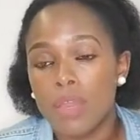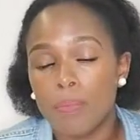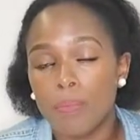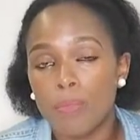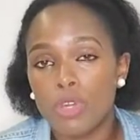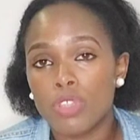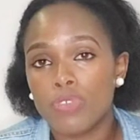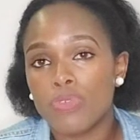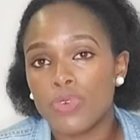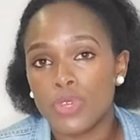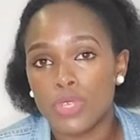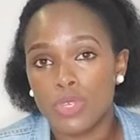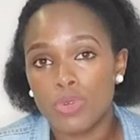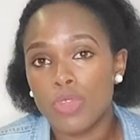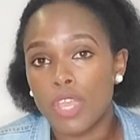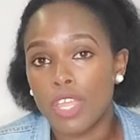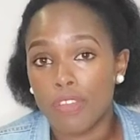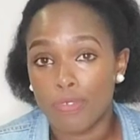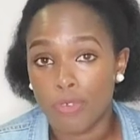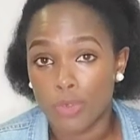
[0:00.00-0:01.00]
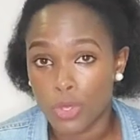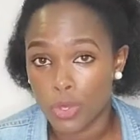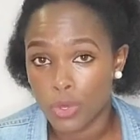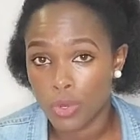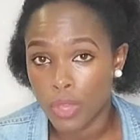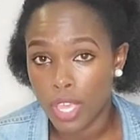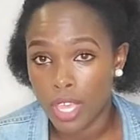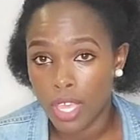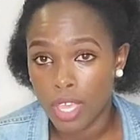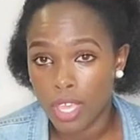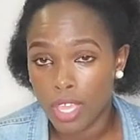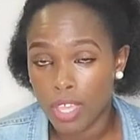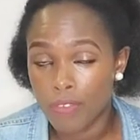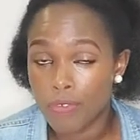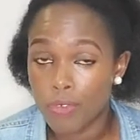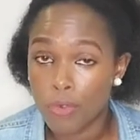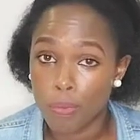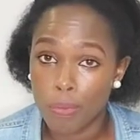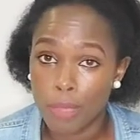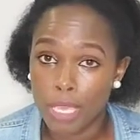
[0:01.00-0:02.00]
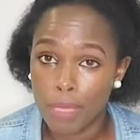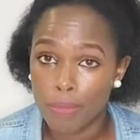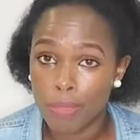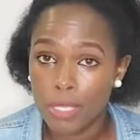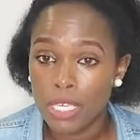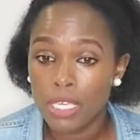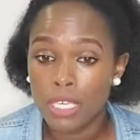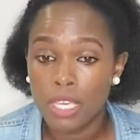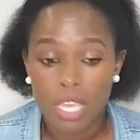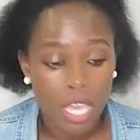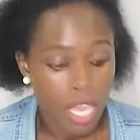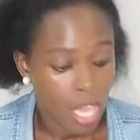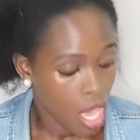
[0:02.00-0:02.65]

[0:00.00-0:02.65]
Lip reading: both for you and for baby.